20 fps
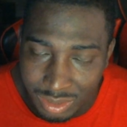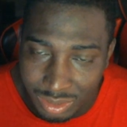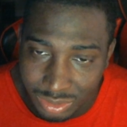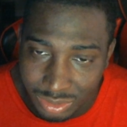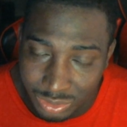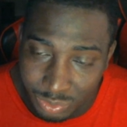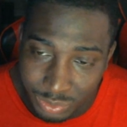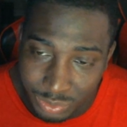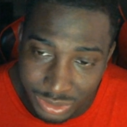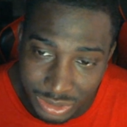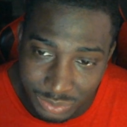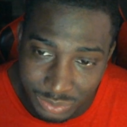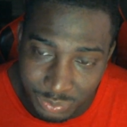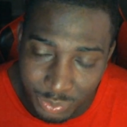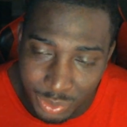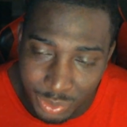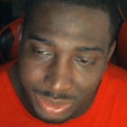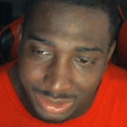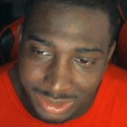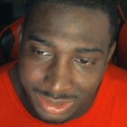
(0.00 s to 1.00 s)
So we just
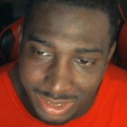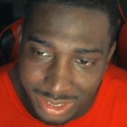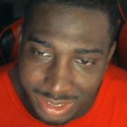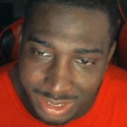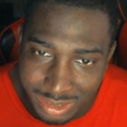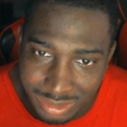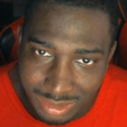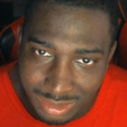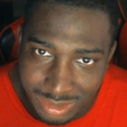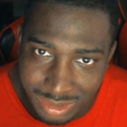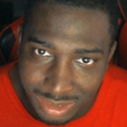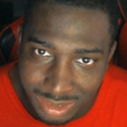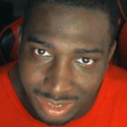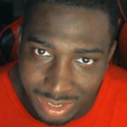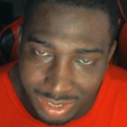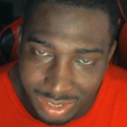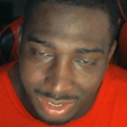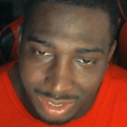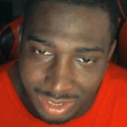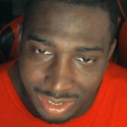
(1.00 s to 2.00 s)
fourteen
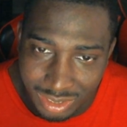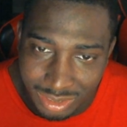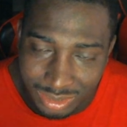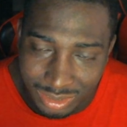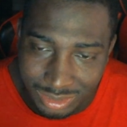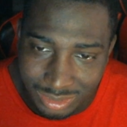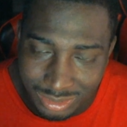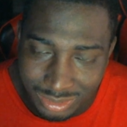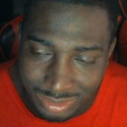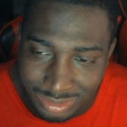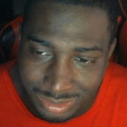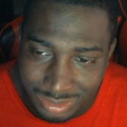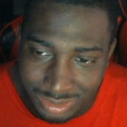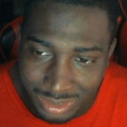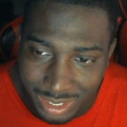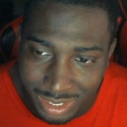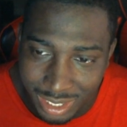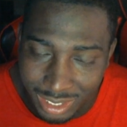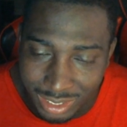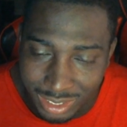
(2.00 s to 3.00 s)
uh,
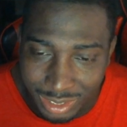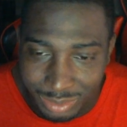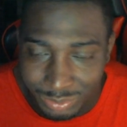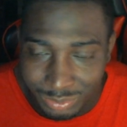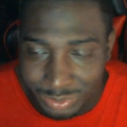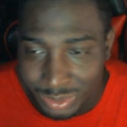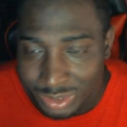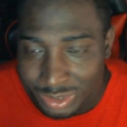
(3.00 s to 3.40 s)
L F